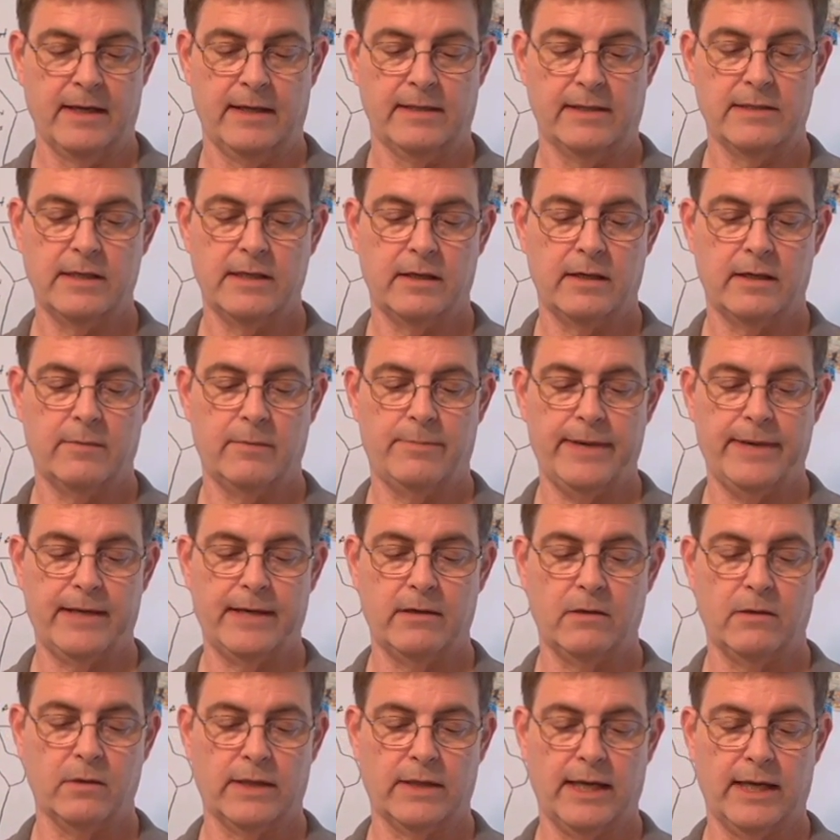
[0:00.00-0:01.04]
Is there a
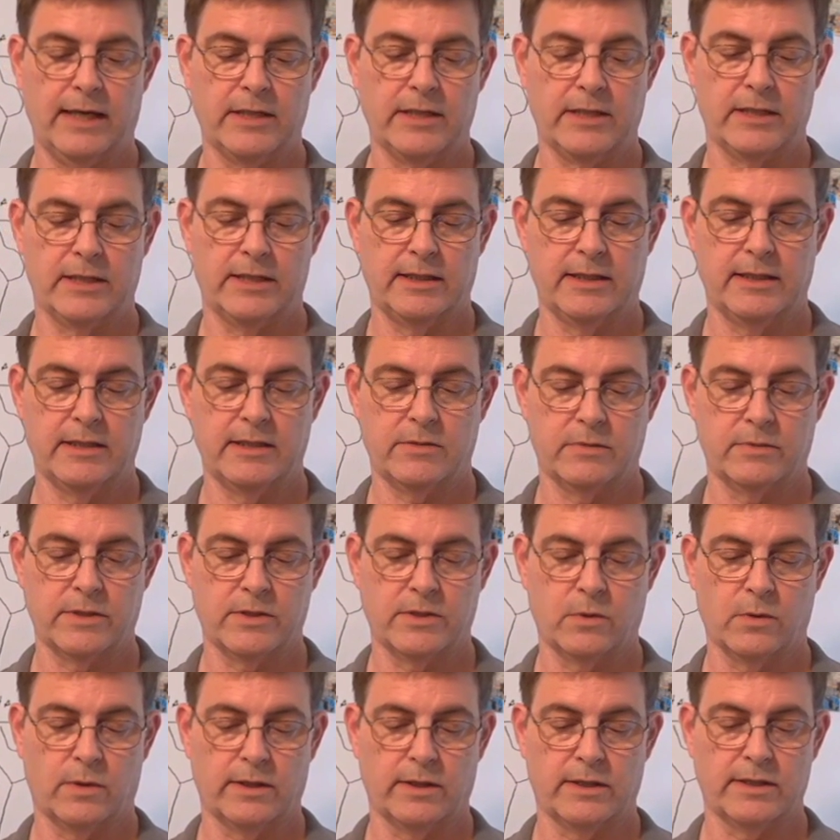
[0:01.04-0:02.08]
better location in this
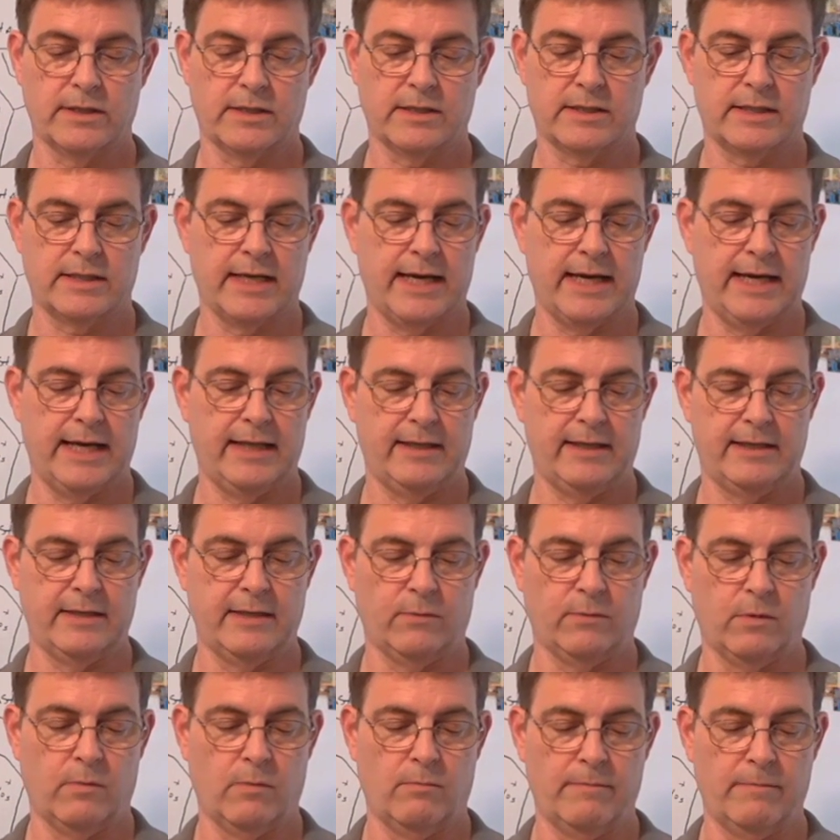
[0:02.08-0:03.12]
resort to stay
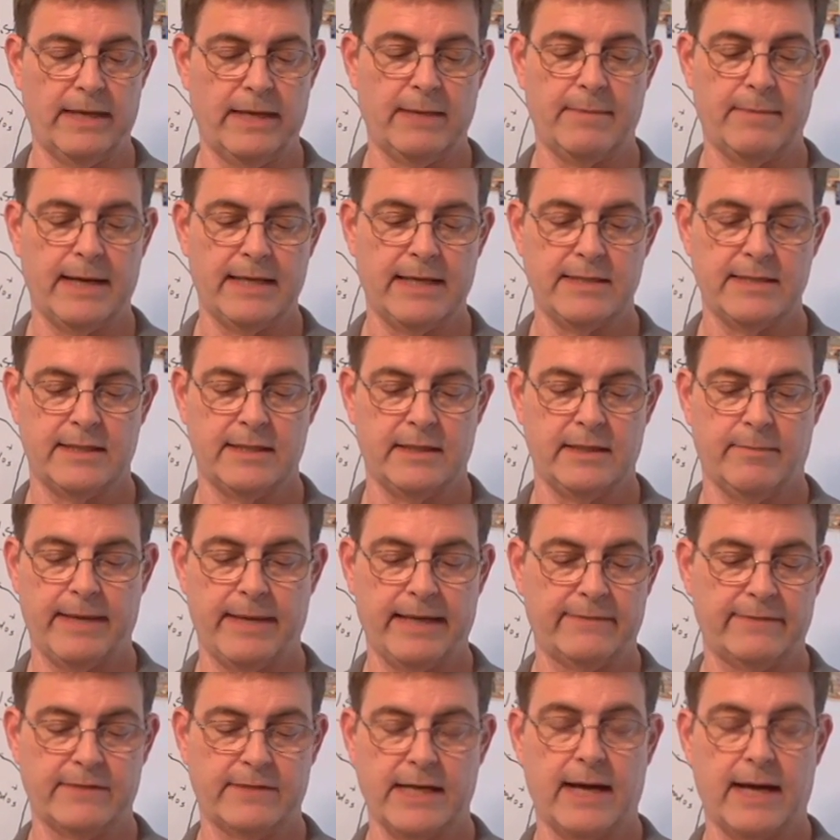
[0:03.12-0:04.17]
that will minimize the
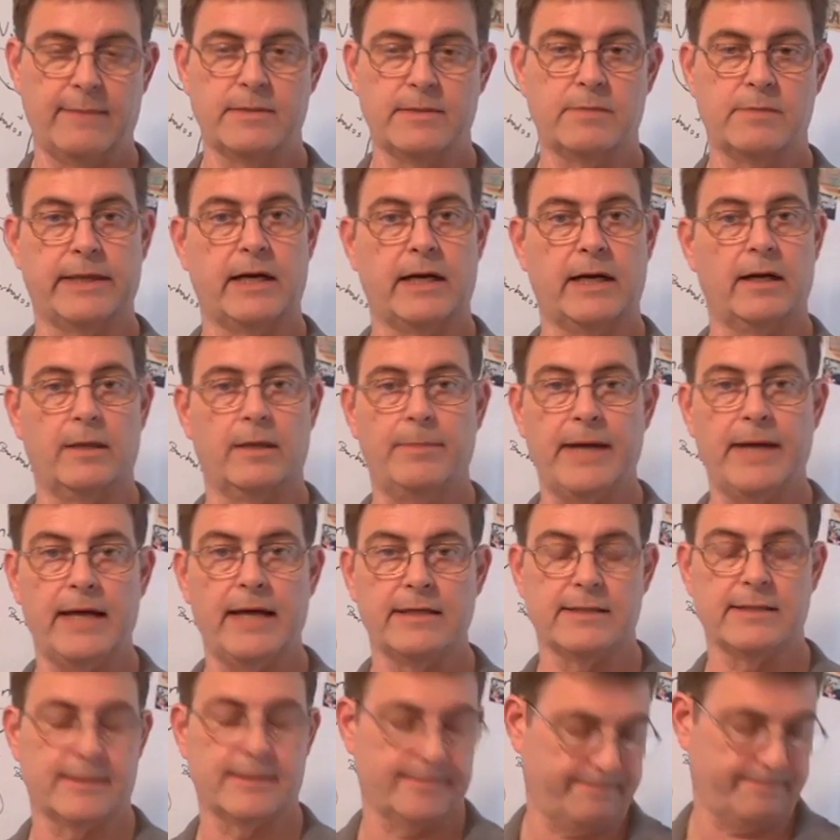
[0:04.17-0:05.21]
amount of time spent on a
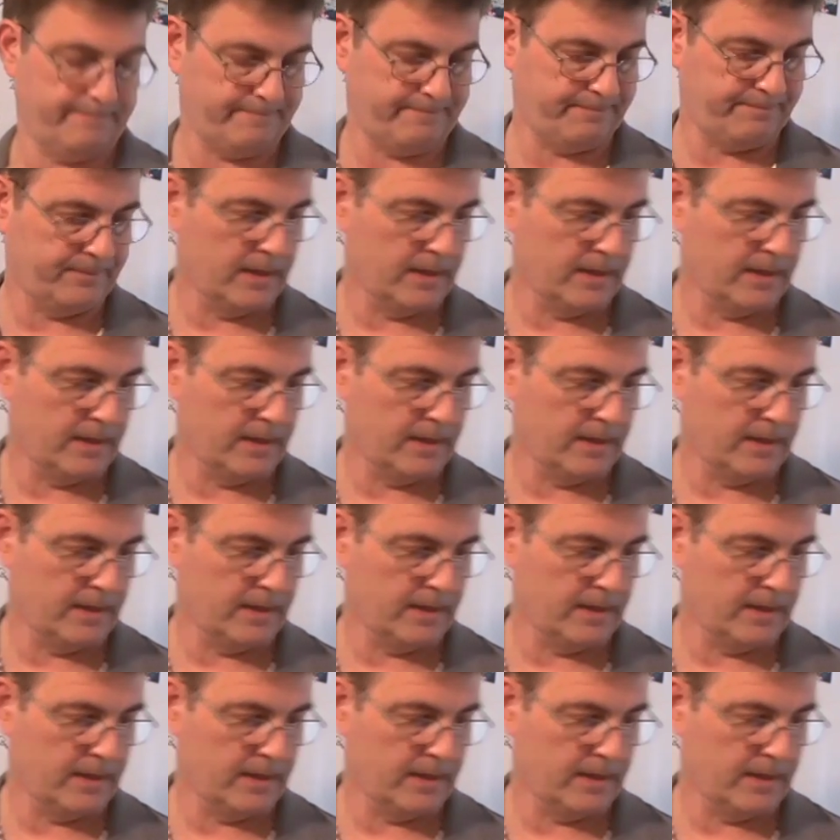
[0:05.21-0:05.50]
bus?